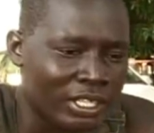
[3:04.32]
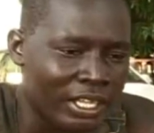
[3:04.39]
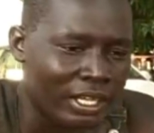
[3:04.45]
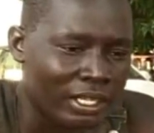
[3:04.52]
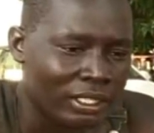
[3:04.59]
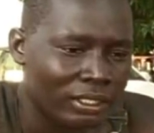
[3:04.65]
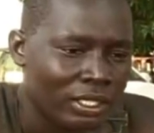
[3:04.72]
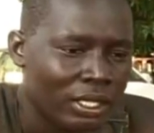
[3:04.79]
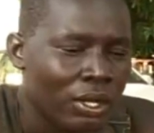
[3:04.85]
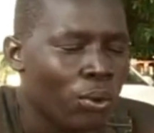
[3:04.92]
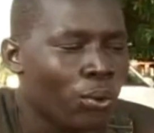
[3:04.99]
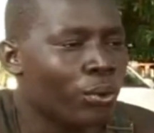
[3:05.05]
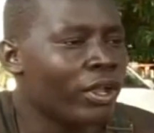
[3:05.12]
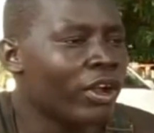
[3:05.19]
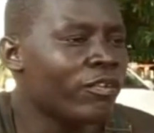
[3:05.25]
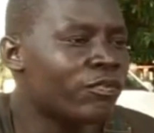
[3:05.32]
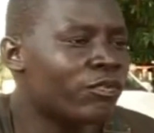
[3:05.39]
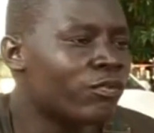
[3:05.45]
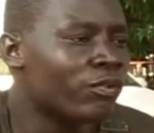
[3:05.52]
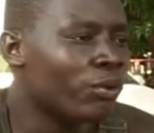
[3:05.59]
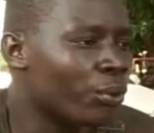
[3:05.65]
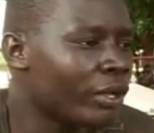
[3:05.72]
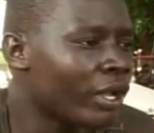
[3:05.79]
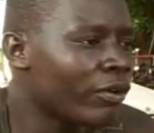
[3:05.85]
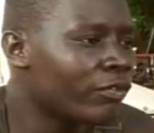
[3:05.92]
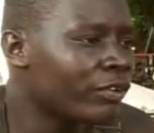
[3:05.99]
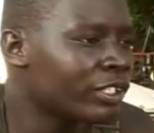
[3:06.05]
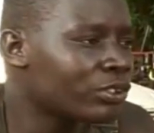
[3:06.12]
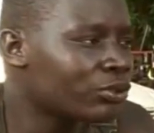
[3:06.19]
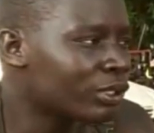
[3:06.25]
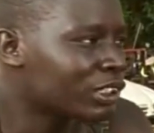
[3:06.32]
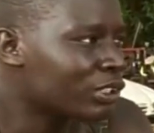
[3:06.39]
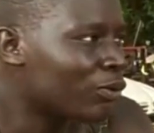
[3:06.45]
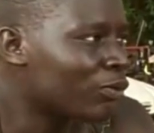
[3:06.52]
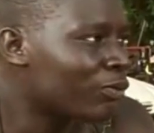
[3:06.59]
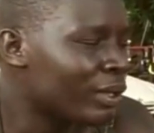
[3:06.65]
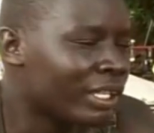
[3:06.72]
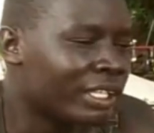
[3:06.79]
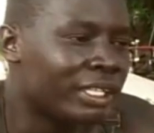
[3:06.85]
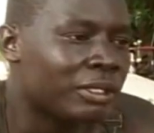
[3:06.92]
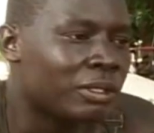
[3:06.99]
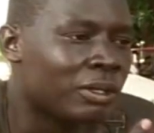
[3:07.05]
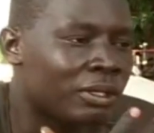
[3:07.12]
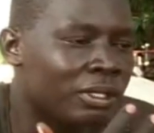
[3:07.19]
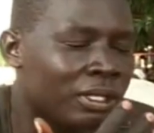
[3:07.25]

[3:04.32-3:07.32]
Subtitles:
there. We have interest of making